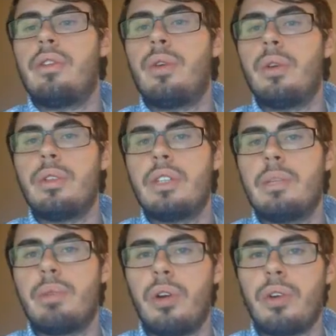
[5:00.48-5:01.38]
loyalty
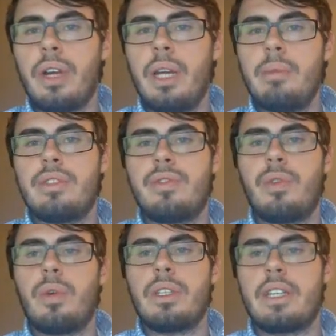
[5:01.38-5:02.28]
programs
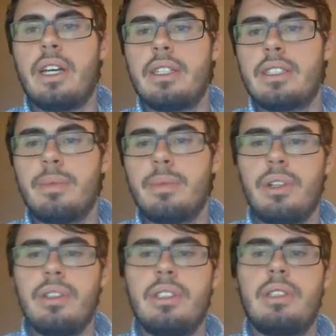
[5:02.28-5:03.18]
for its
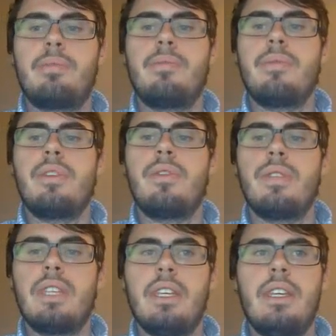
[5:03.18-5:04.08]
customers
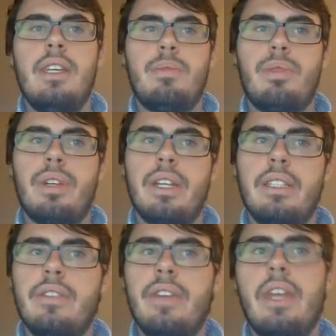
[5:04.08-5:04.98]
using its
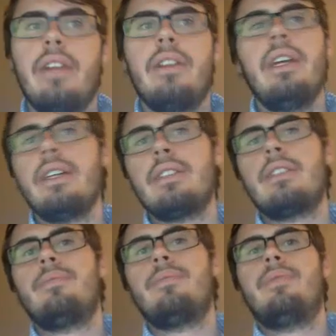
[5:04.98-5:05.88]
predictive
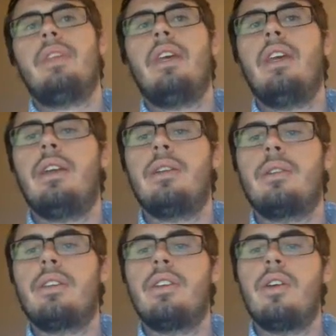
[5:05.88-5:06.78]
analytics and
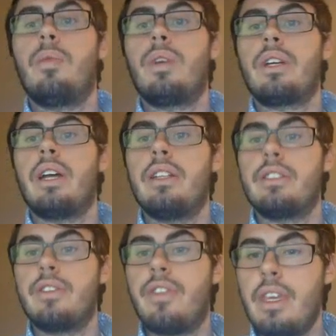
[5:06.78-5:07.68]
what
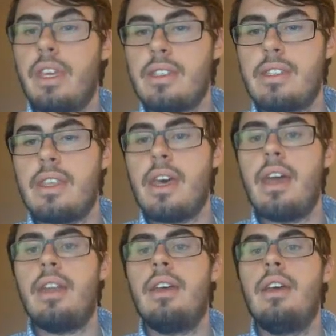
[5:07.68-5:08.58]
kinds of things
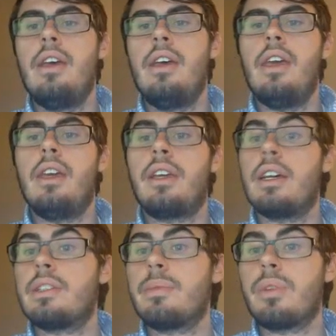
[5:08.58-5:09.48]
that a
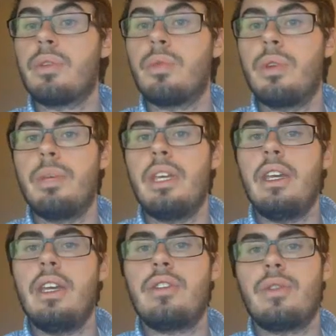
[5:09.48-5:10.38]
customer would
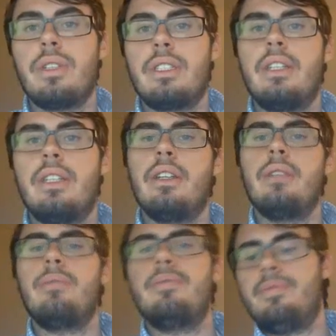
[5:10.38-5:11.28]
be interested
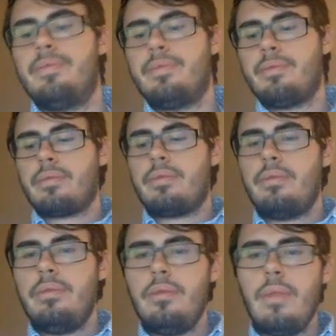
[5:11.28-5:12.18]
in
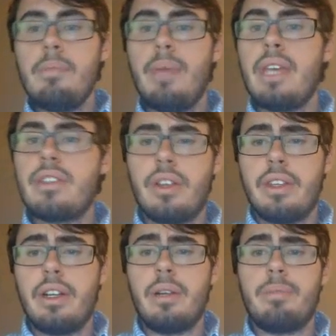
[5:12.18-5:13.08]
based on
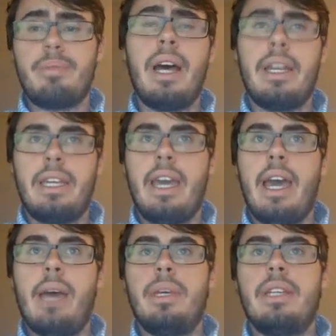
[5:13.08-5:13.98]
their buying
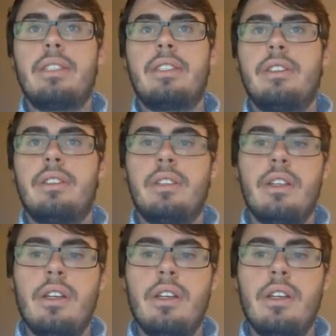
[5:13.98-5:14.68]
habits and